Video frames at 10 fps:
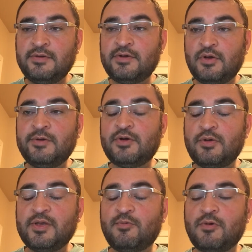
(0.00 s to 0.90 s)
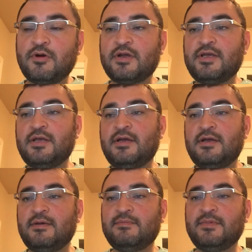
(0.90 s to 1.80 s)
it would only work
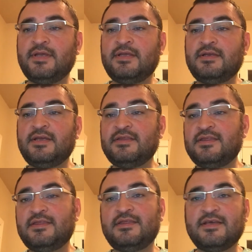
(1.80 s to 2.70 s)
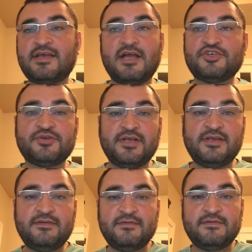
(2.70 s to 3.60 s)
in the
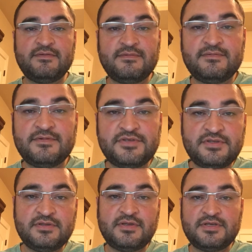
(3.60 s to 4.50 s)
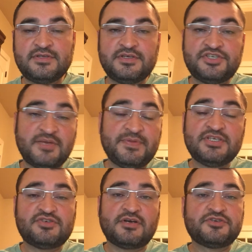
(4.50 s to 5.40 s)
country shipping
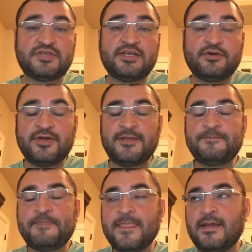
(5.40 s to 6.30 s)
structure that you're in.